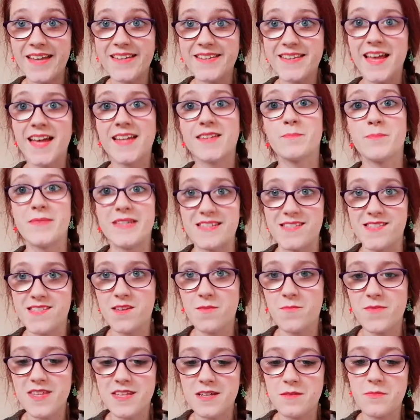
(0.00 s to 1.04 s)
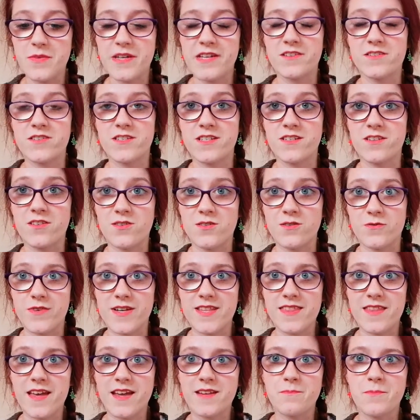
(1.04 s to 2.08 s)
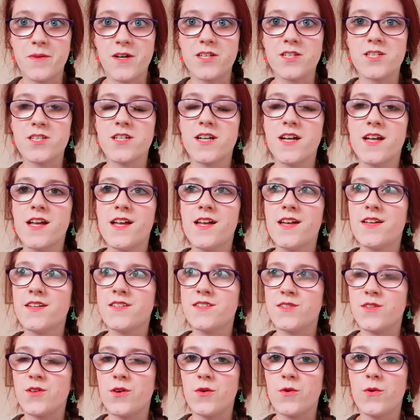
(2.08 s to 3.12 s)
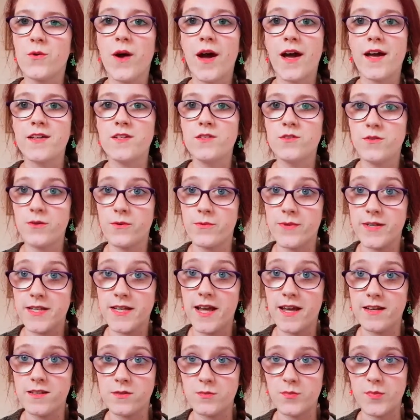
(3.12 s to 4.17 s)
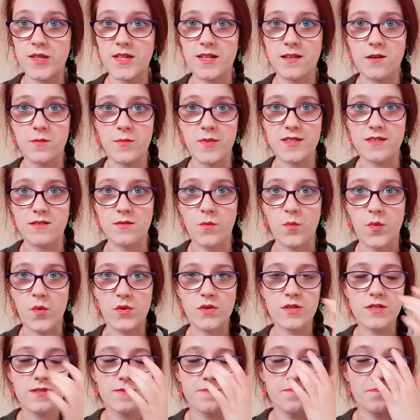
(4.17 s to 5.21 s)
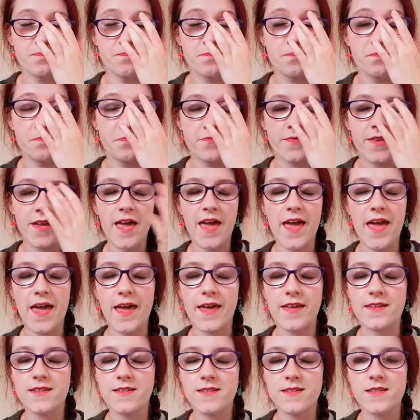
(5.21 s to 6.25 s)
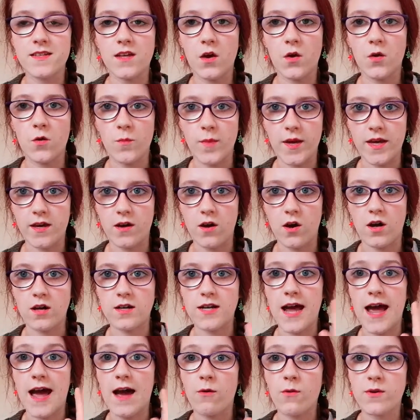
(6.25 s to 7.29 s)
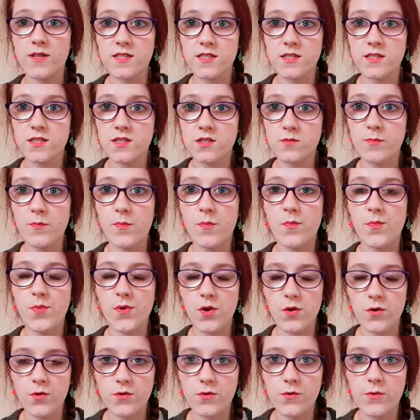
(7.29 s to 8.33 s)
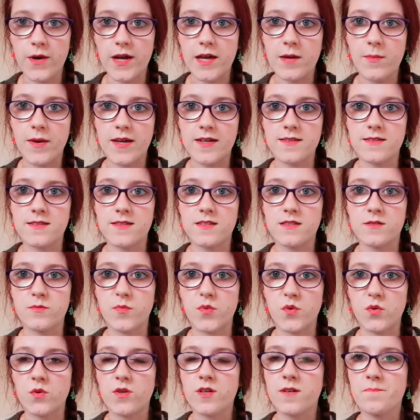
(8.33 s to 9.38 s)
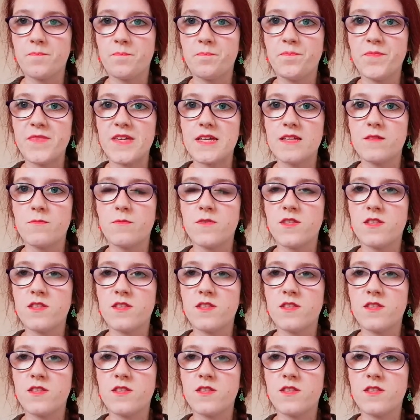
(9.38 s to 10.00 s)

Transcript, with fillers: that means something because she doesn't read that much so I knew I really had to pick it up at some point. And oh my god, I was blown away by this book. It